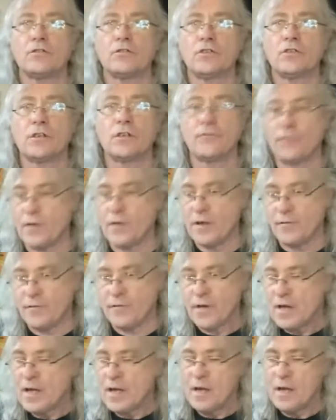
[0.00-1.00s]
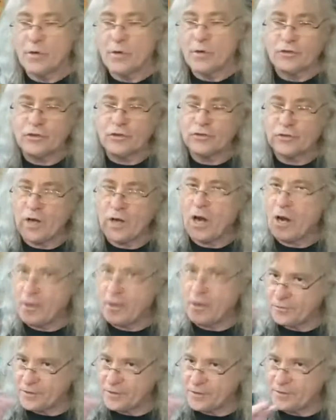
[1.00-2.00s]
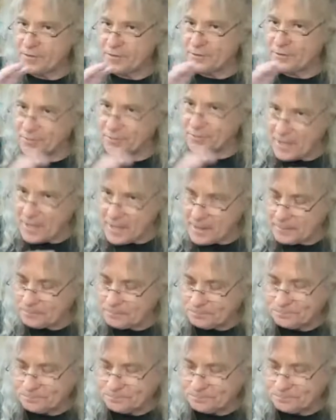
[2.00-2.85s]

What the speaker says: If which is a hard thing to say,